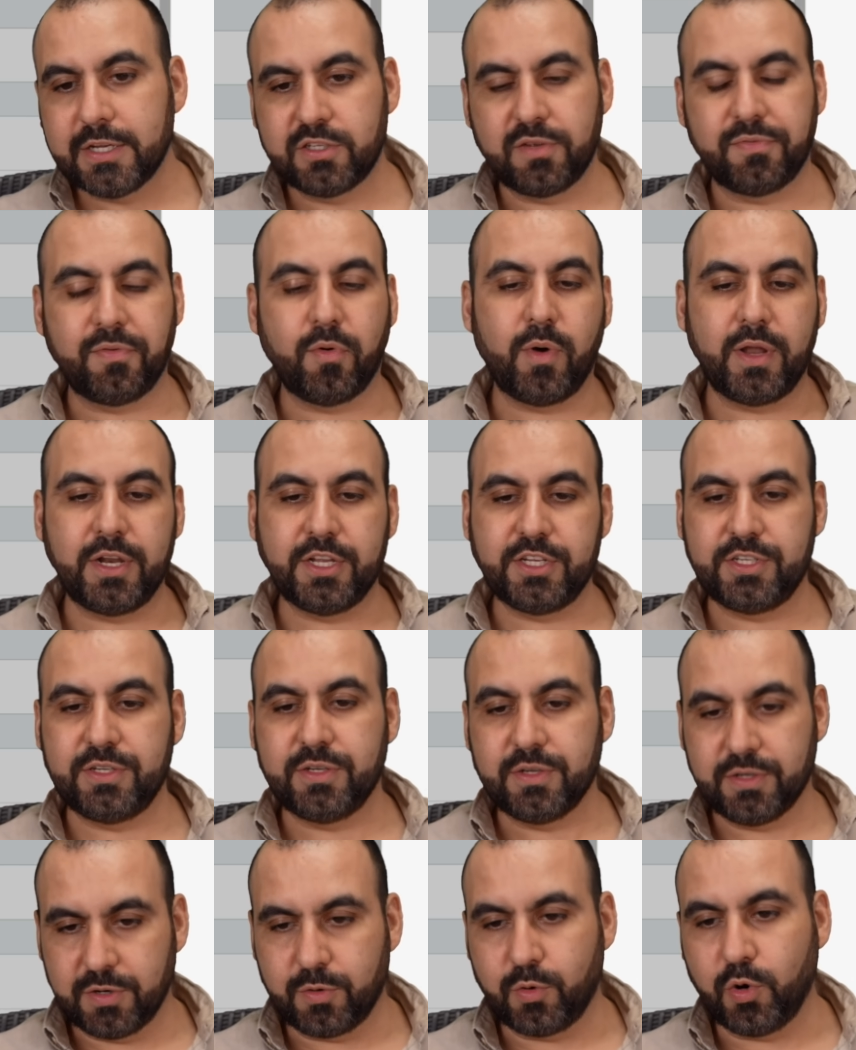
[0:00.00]
So if I want to
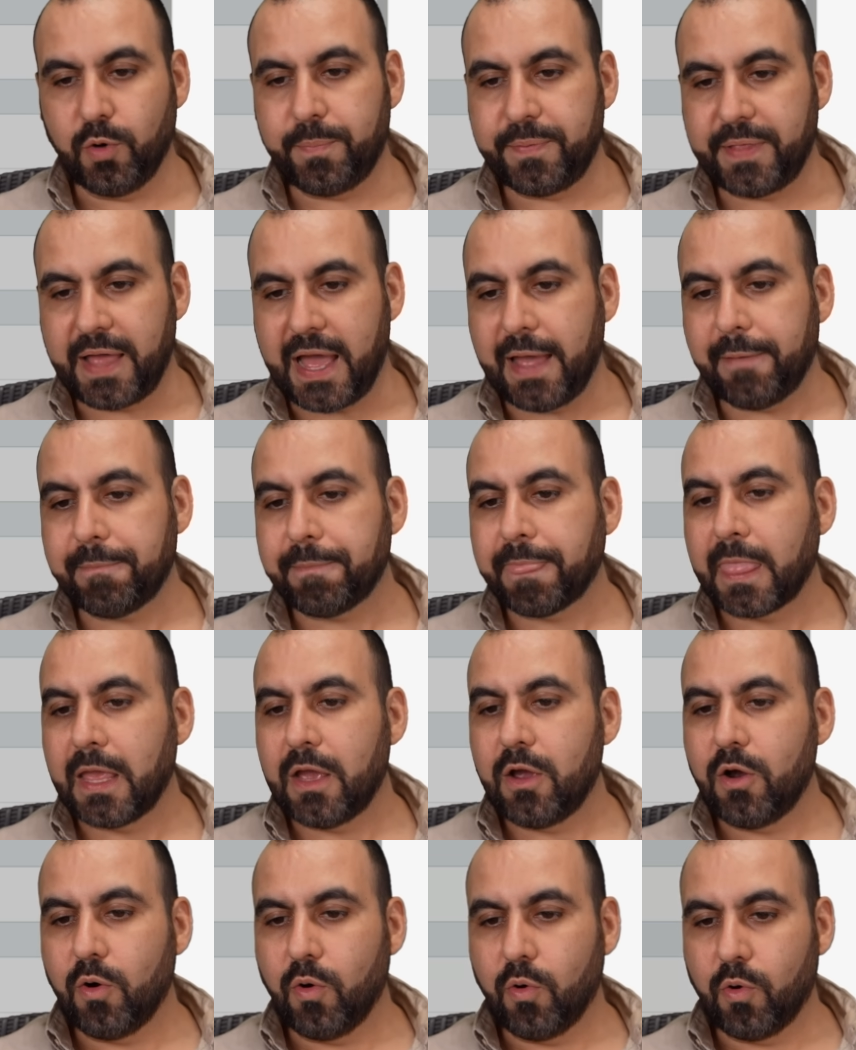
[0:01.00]
group that,
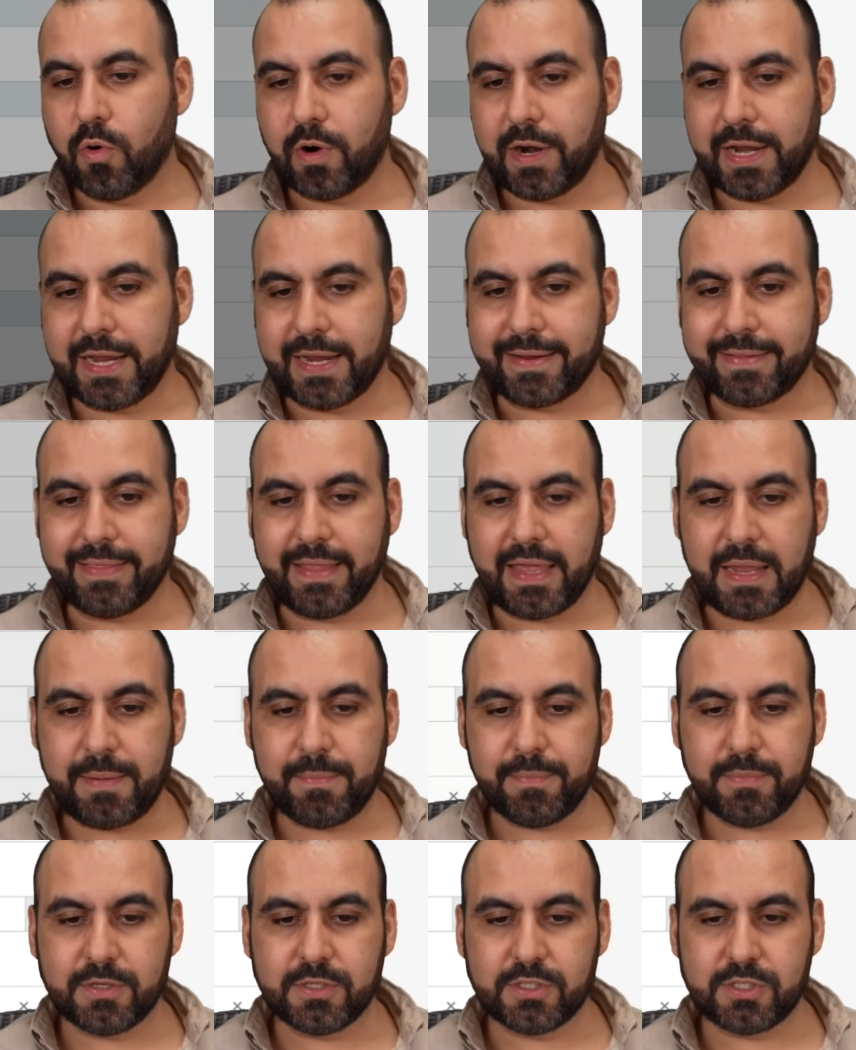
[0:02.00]
or a
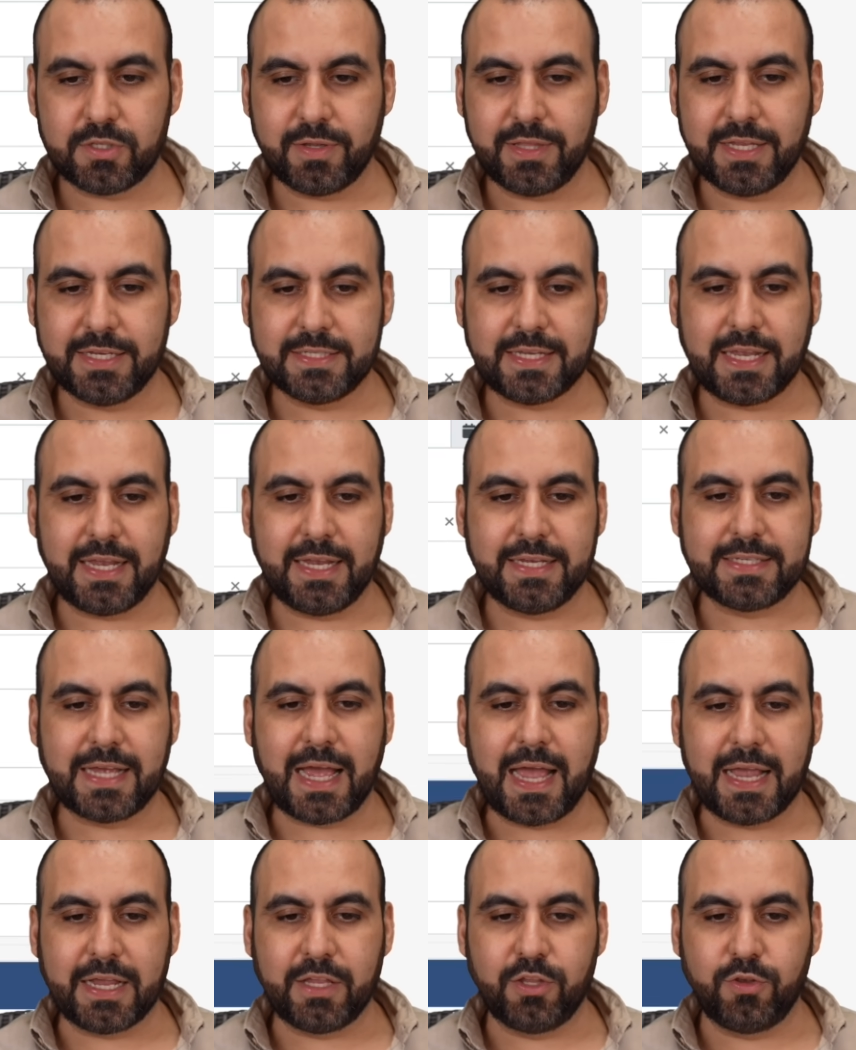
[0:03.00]
claim. So in this case,
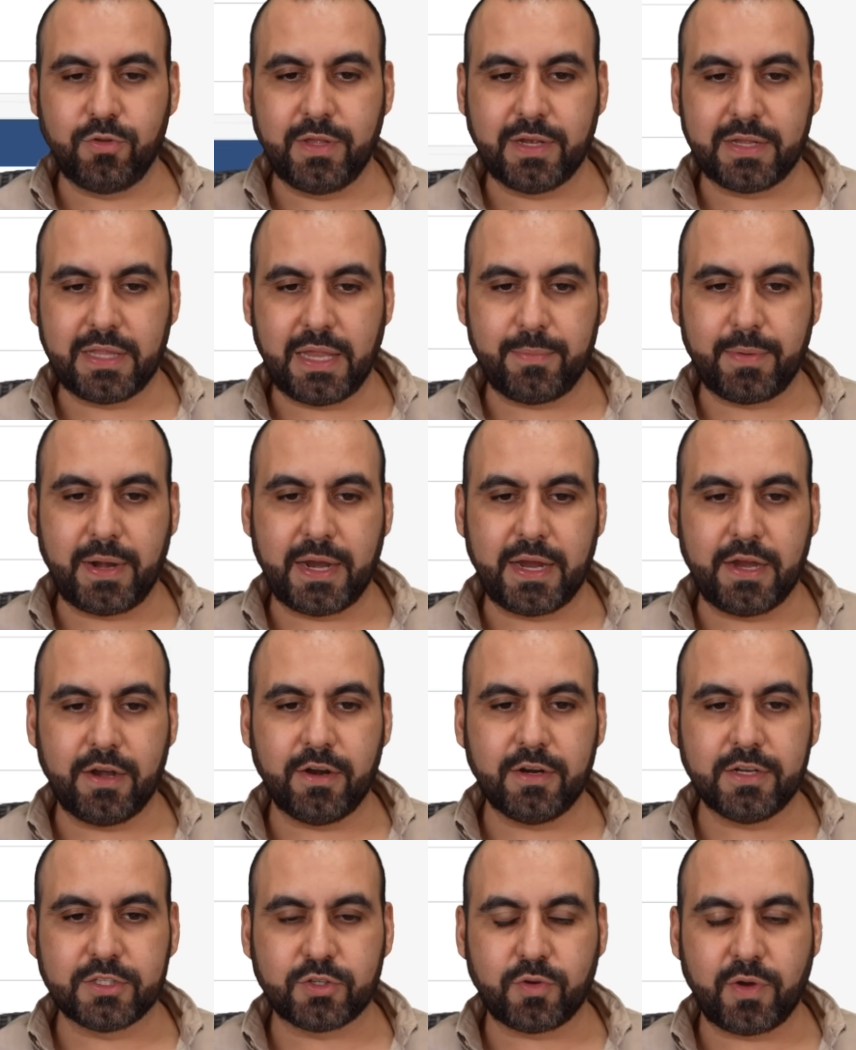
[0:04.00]
I can do the claim right
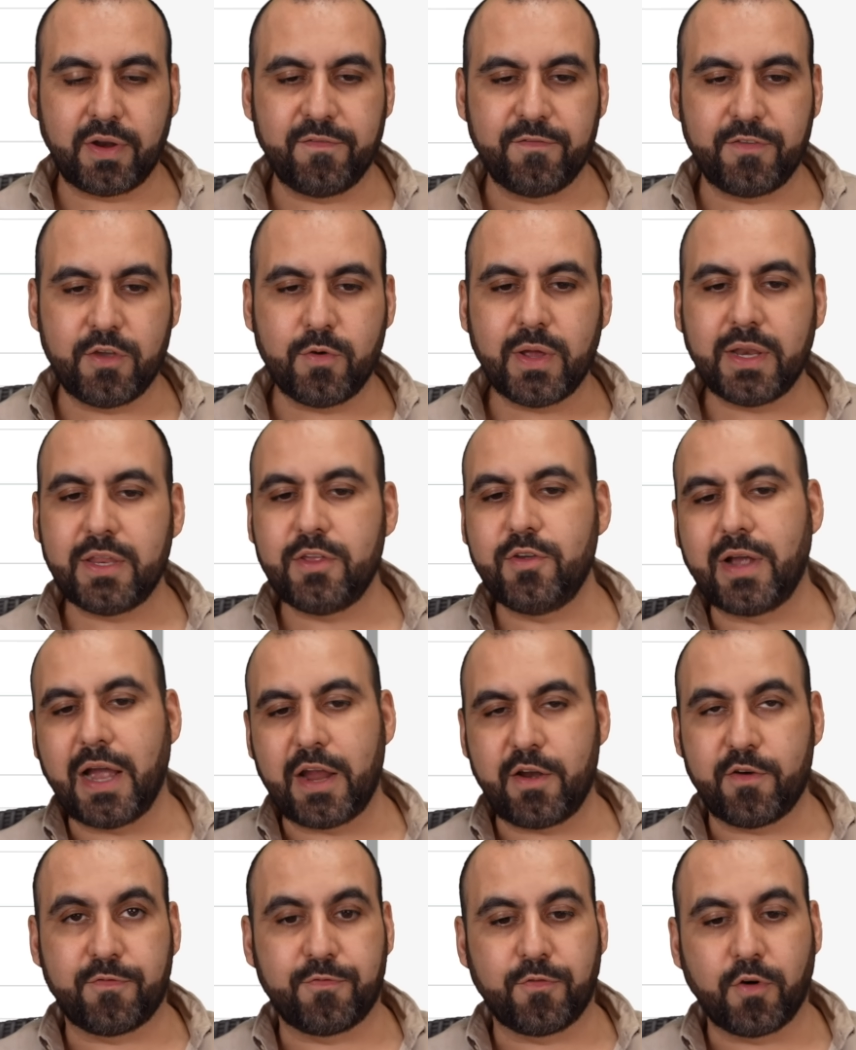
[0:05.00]
here. Let's go ahead and view it. You
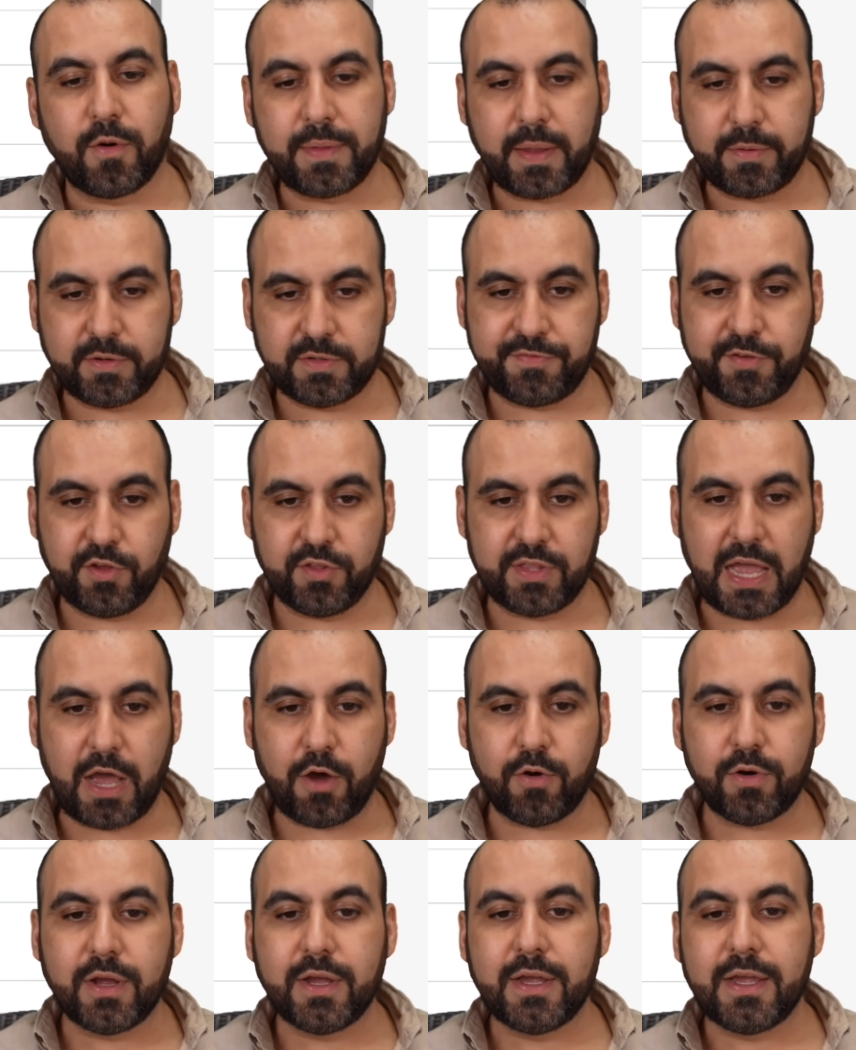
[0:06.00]
got your form that was filled
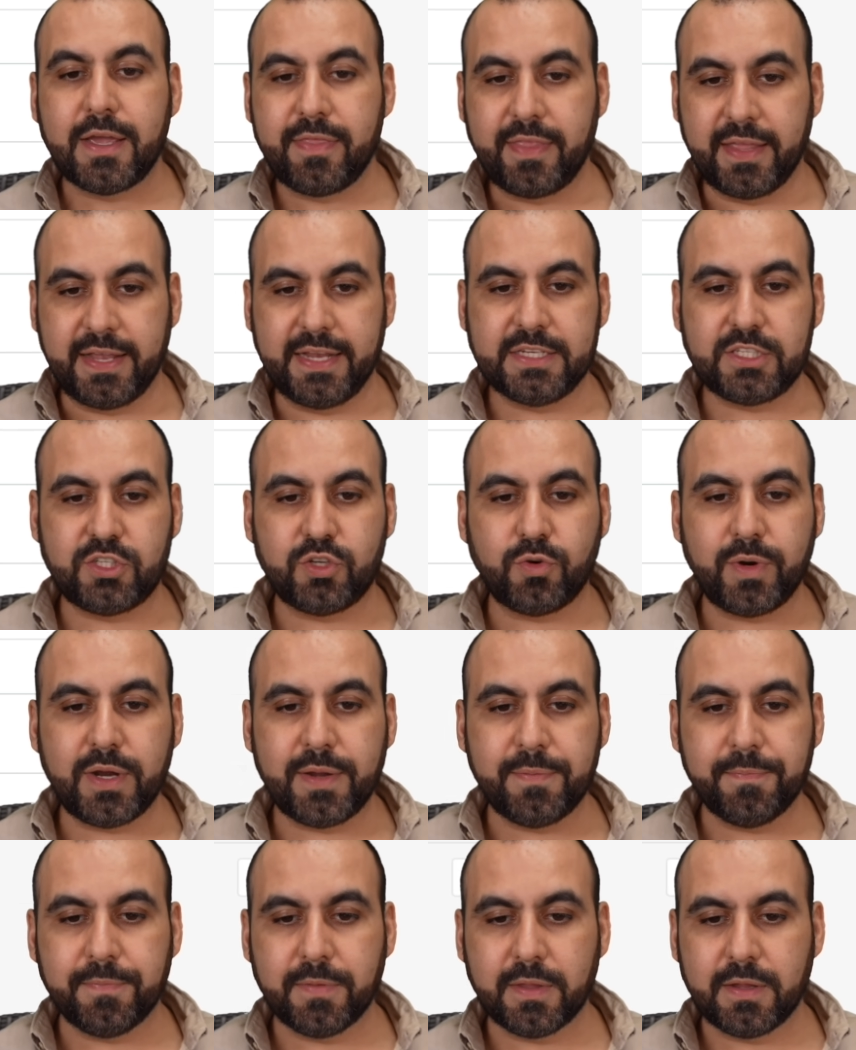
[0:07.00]
out, the
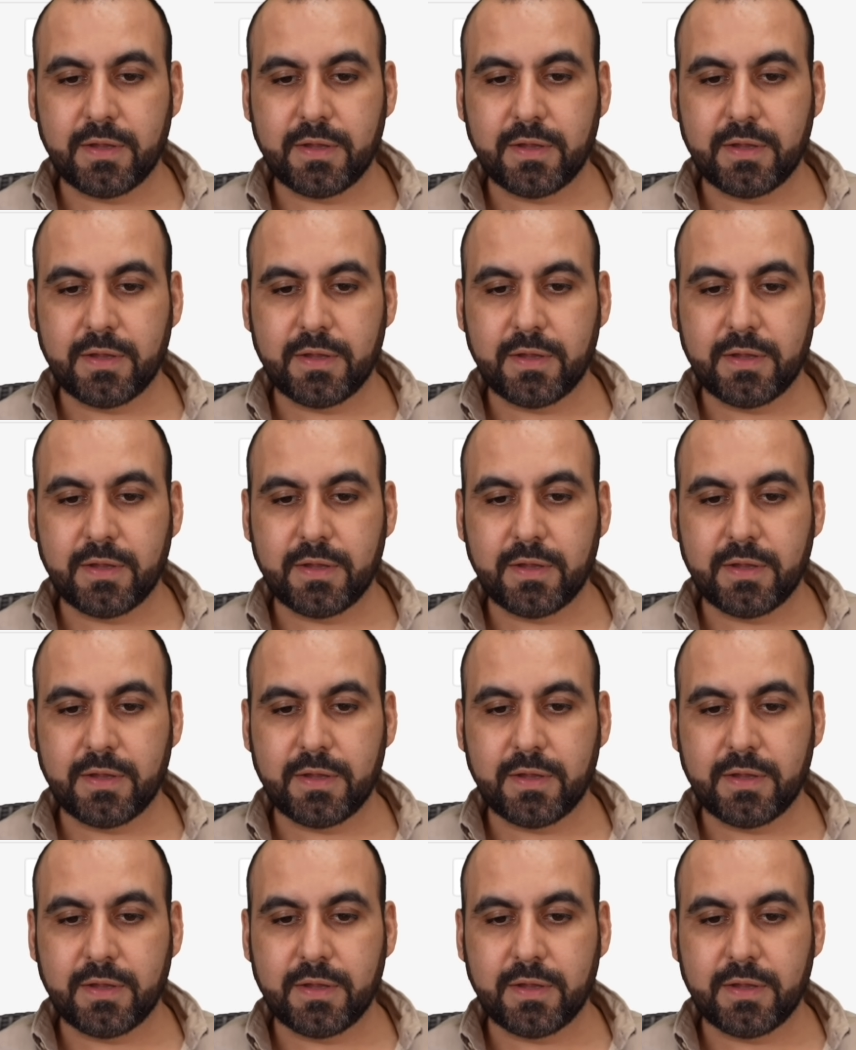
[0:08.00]
history,